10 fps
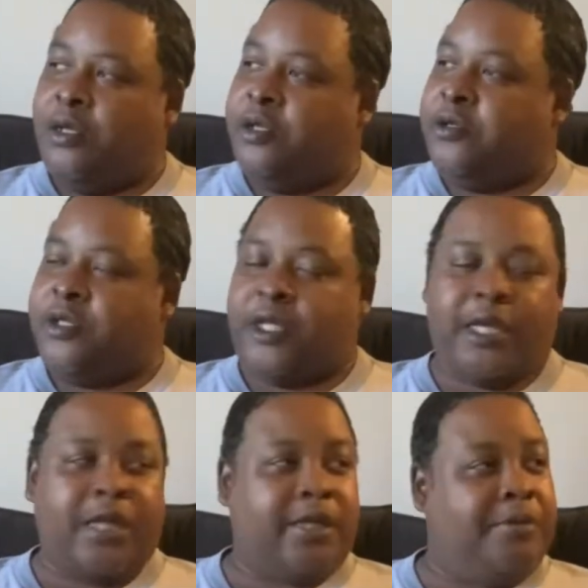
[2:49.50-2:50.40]
You just a
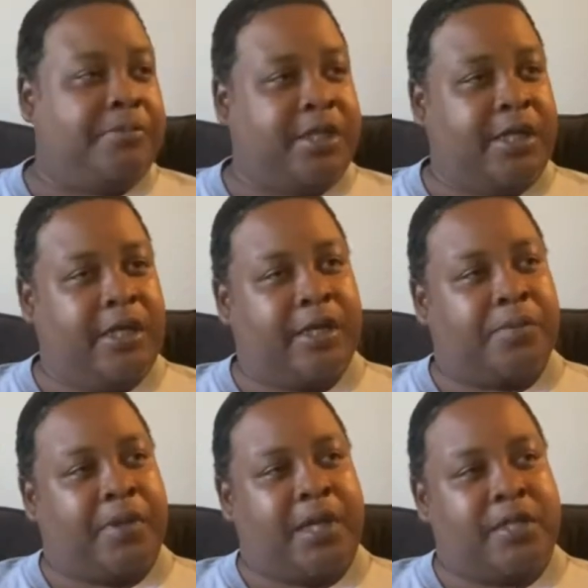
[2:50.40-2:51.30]
goddamn dig,
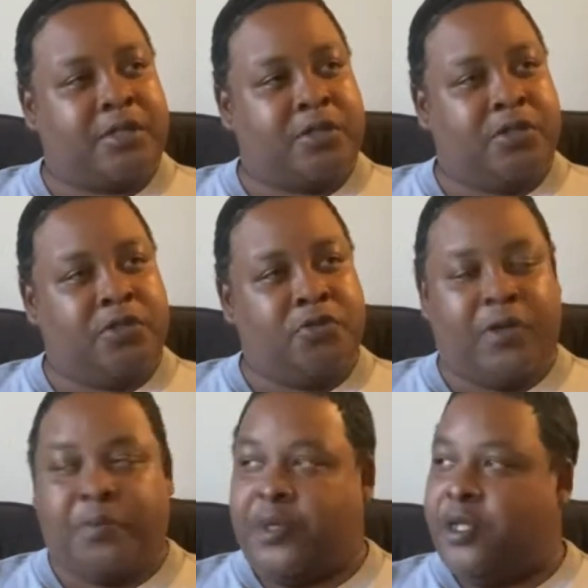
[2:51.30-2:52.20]
man. I just knew
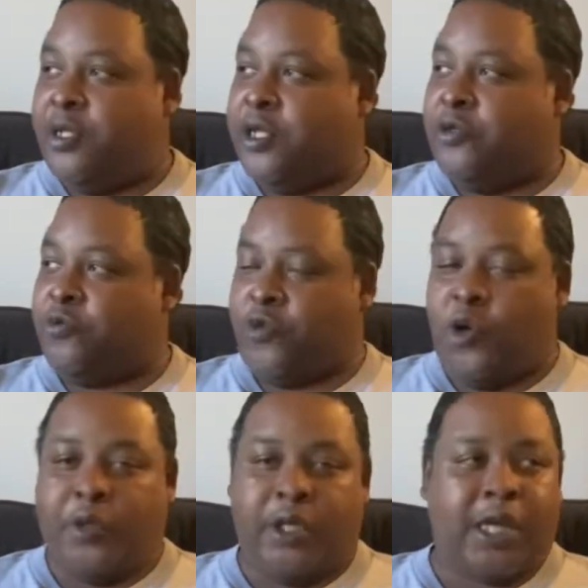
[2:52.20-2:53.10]
it, man. Like you're
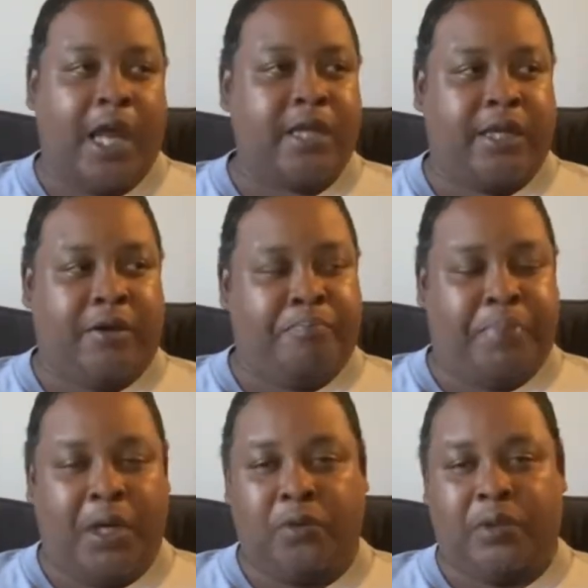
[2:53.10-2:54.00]
rowing a goddamn
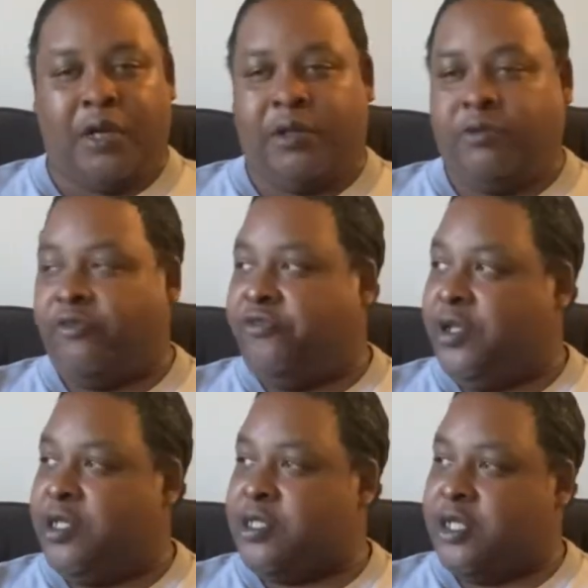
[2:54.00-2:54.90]
boat. Oh, what the fuck
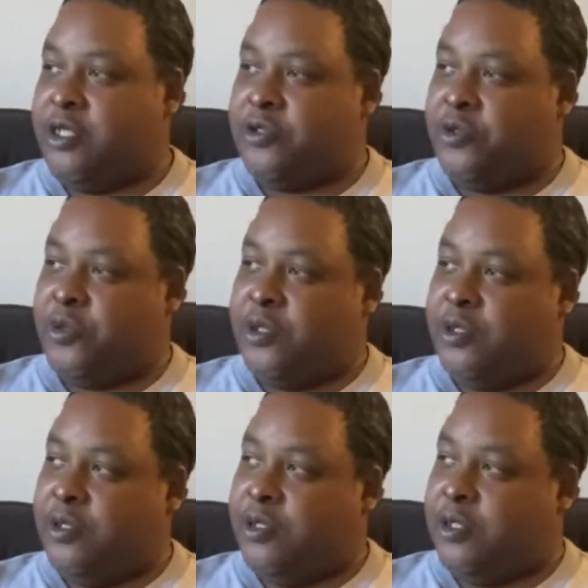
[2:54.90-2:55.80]
is this nigga doing?
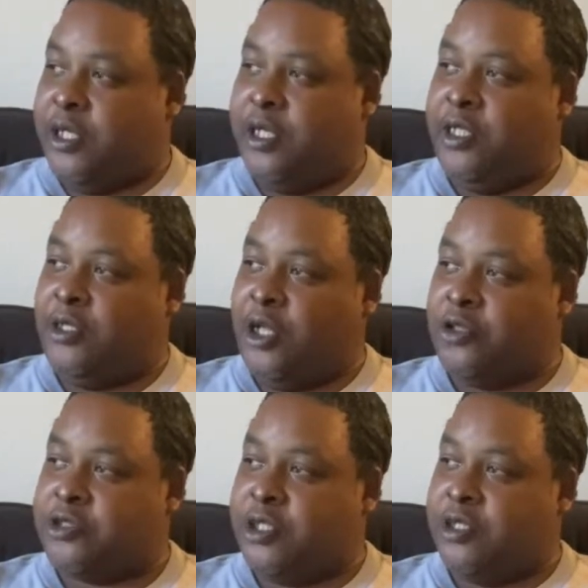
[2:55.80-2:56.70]
Yeah, he
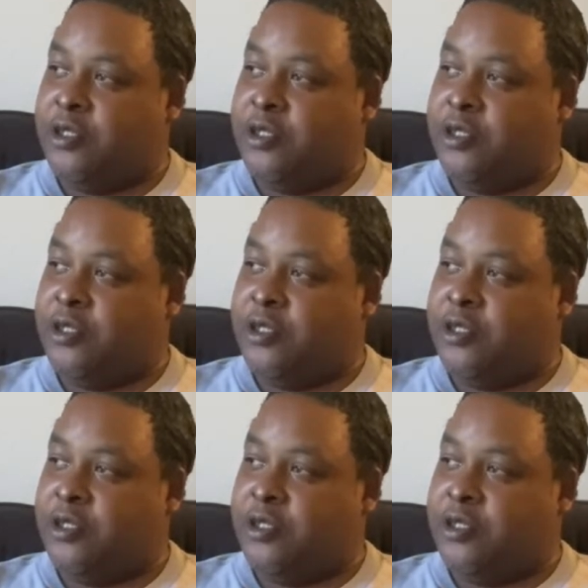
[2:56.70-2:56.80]
lost it.